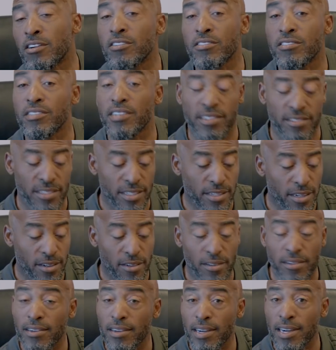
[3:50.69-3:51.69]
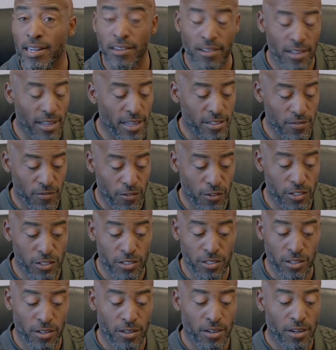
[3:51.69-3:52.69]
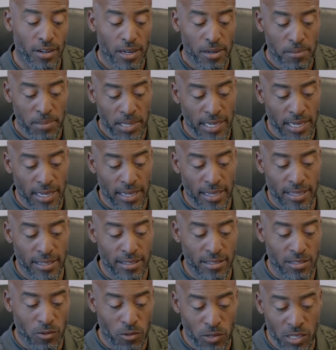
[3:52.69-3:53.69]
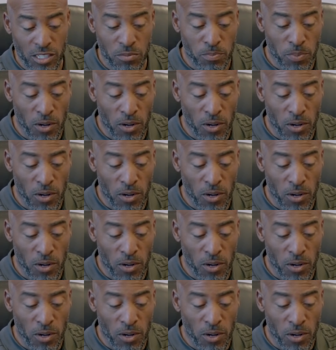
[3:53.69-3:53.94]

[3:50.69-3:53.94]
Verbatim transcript: Hurts doesn't know. I know that for sure. Because when this